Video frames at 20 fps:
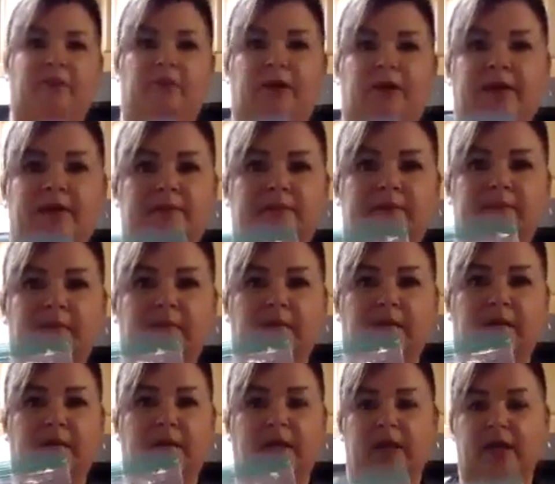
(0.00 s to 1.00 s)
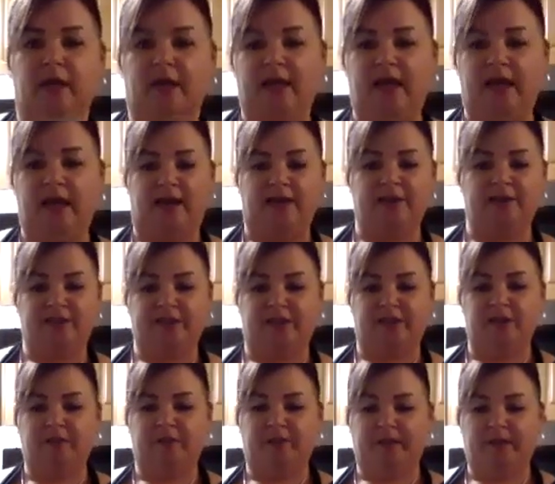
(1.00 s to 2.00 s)
one. And I,
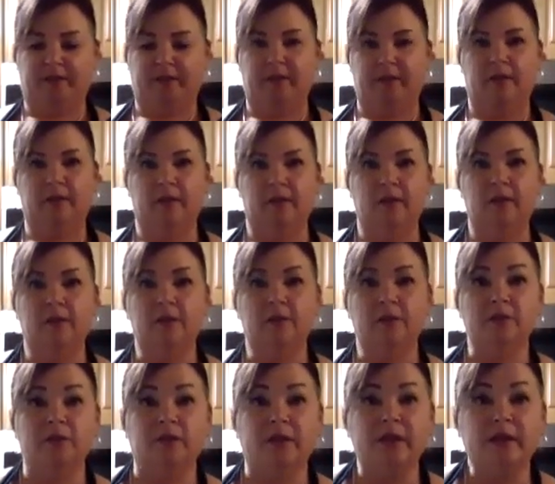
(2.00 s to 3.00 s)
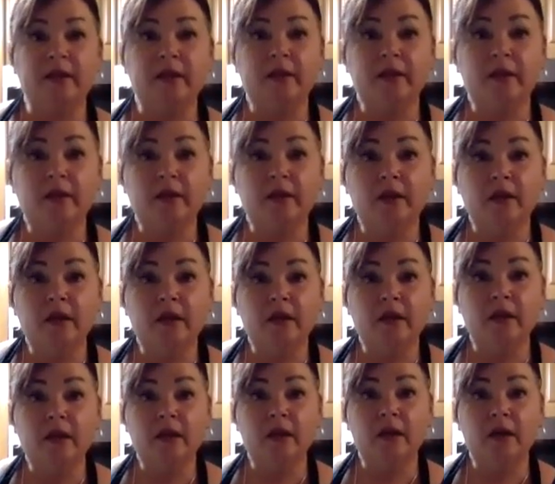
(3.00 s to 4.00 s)
sorry?
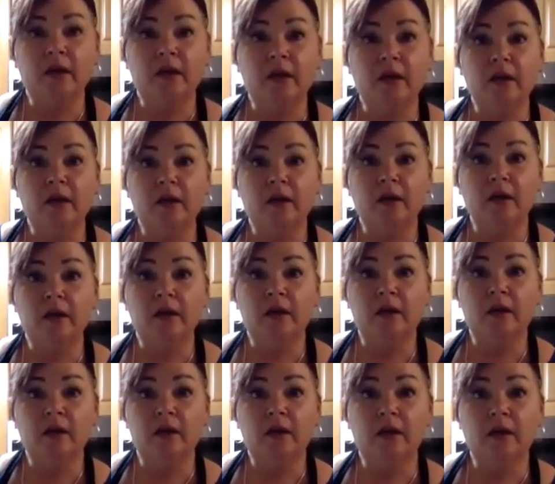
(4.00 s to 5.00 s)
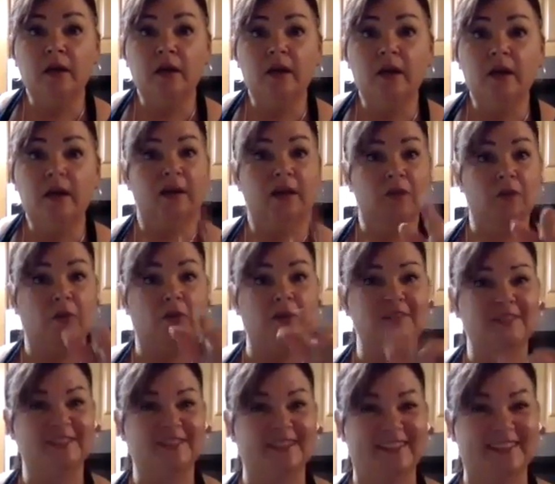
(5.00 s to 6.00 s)
quart size. Quart
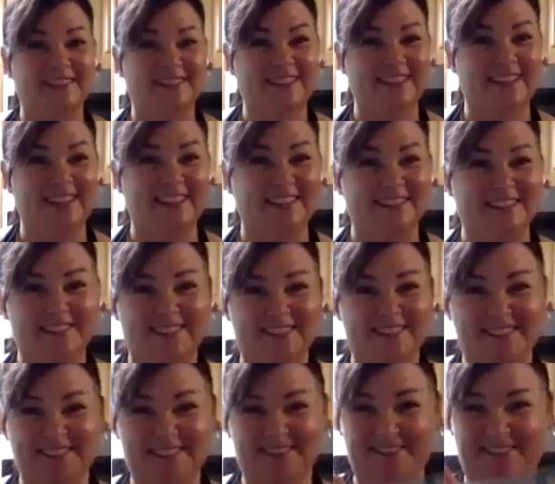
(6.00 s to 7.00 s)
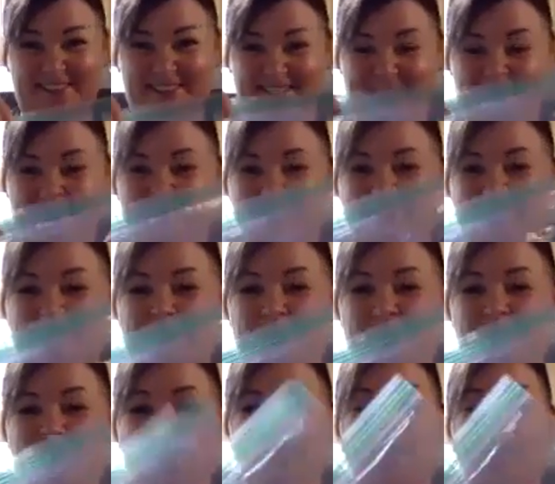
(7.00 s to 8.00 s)
size, quart. yeah.
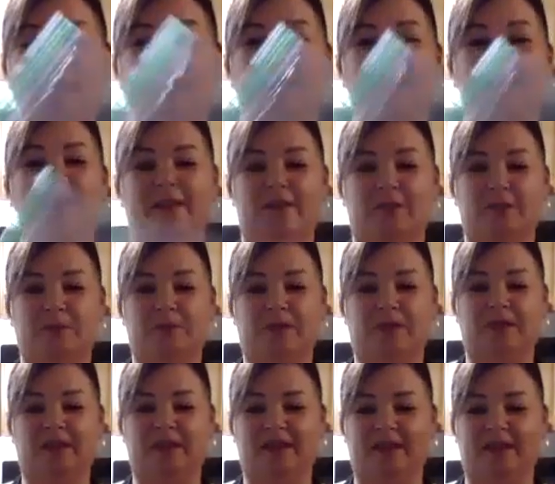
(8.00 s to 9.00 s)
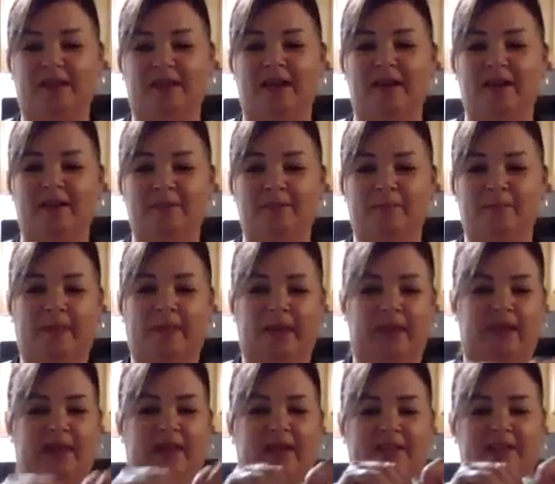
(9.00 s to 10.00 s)
So you spoon it in there,
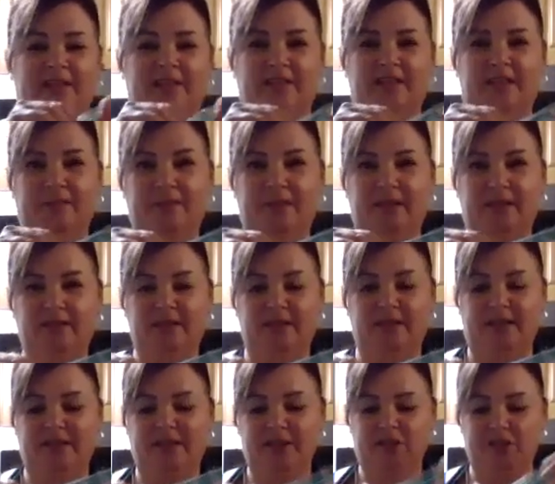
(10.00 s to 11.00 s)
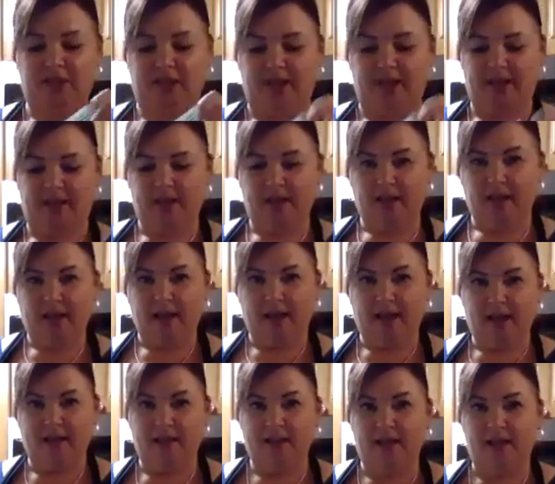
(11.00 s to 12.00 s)
and then I zip it tight shut,
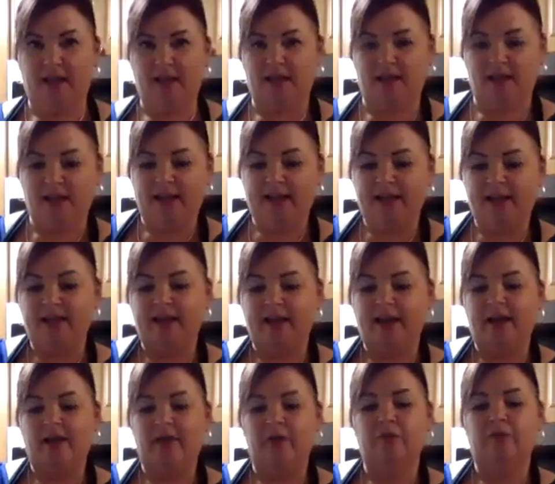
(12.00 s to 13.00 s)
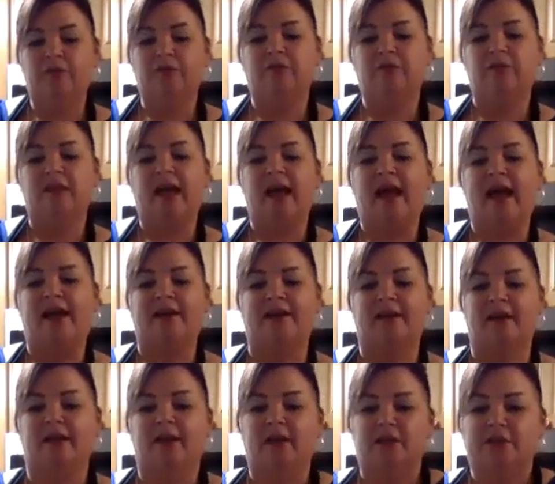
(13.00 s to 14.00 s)
and then I lay it out flat
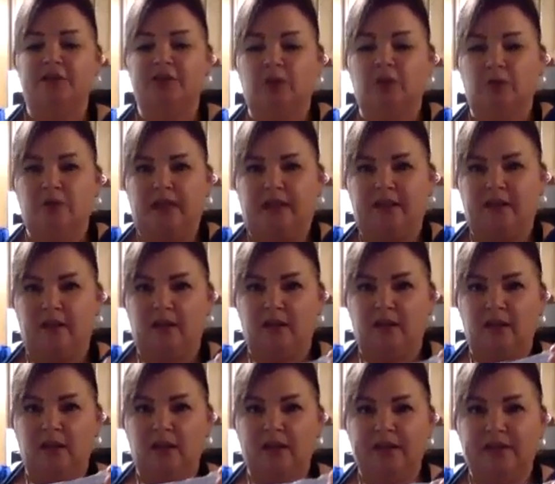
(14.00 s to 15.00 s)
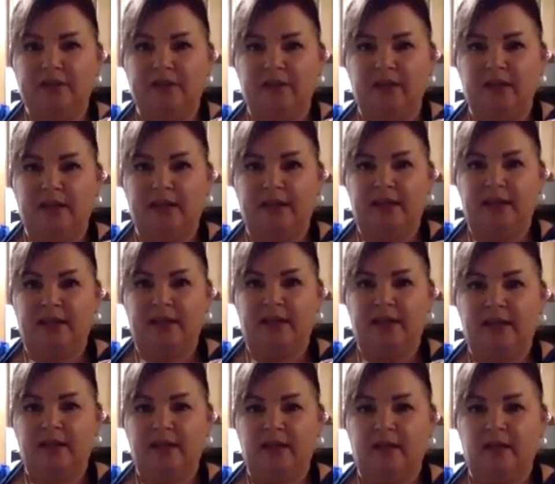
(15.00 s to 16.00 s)
so that they're
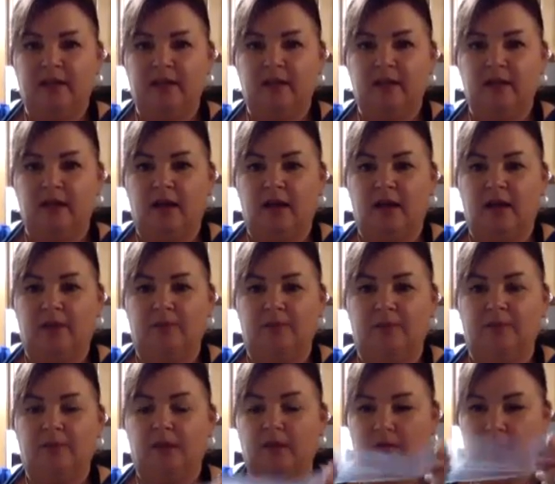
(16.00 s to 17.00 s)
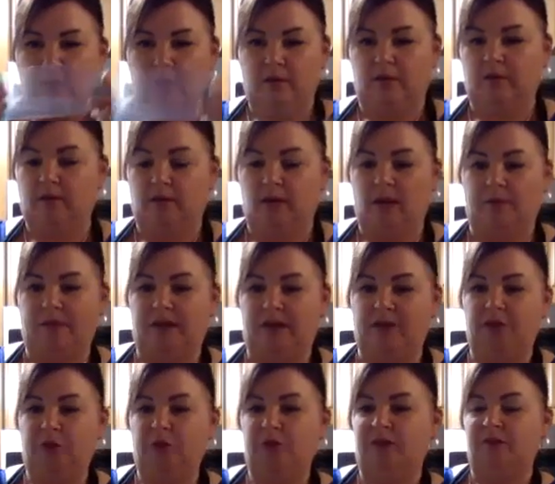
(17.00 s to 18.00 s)
literally, um, I
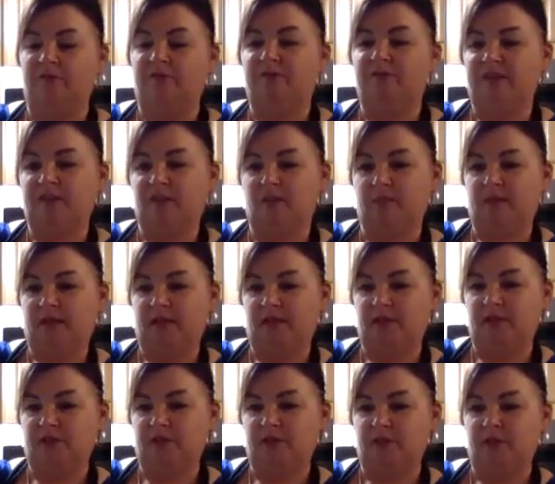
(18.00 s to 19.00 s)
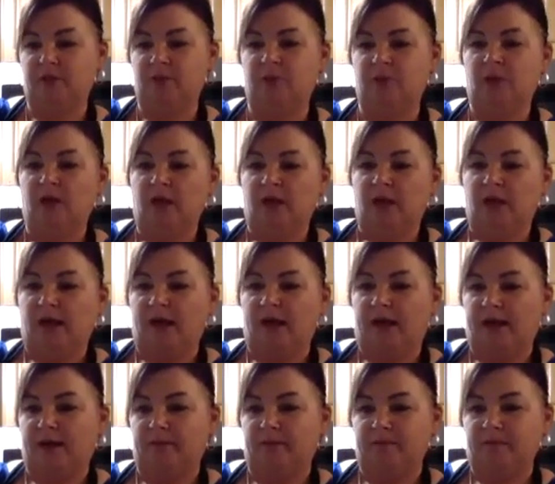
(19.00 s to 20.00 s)
mean, you can fit them into
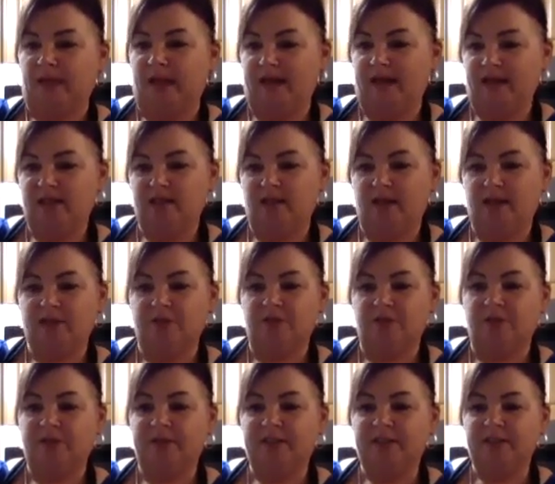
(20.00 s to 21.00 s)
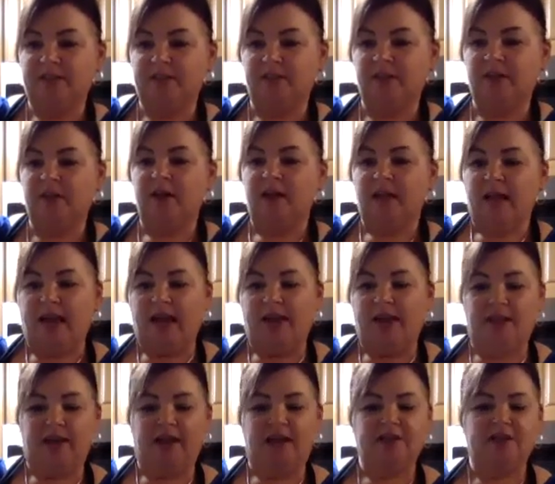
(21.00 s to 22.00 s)
um, any size freezer, and
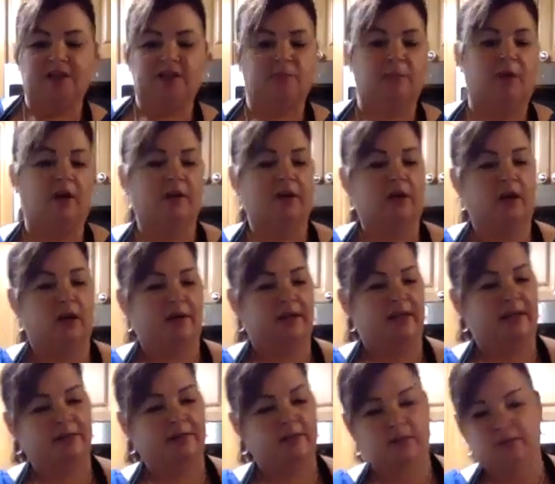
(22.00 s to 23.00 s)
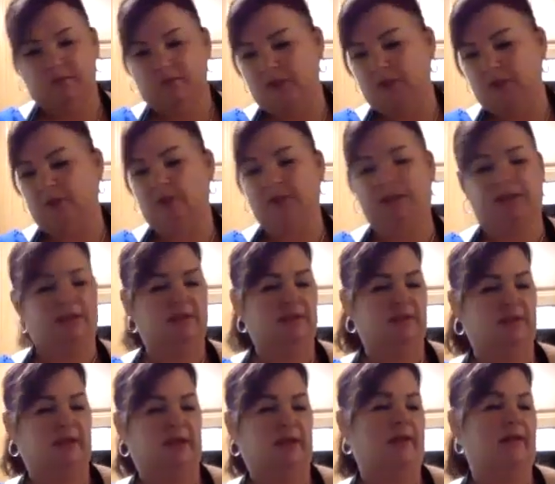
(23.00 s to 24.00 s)
then I just mark on it, you know, that it's
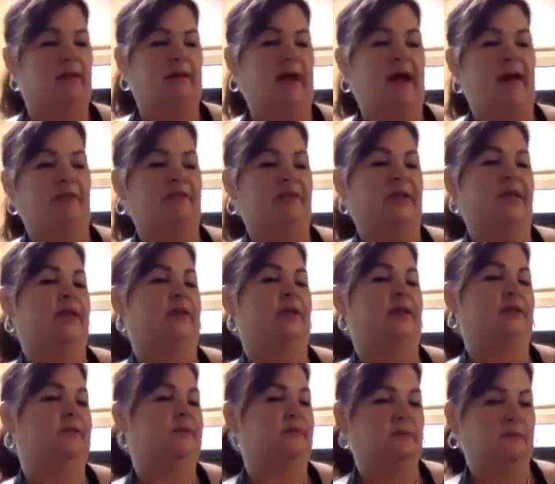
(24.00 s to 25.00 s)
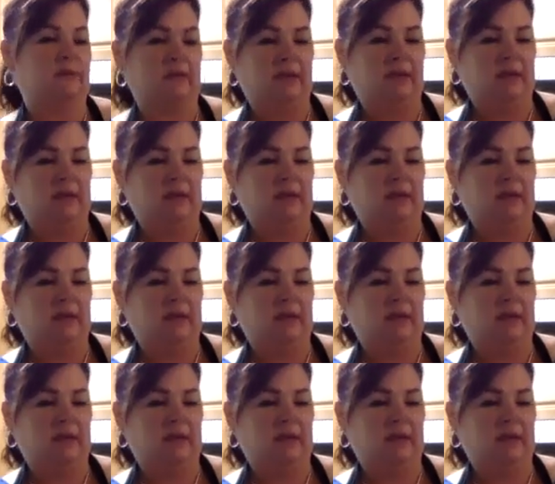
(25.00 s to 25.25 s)
a African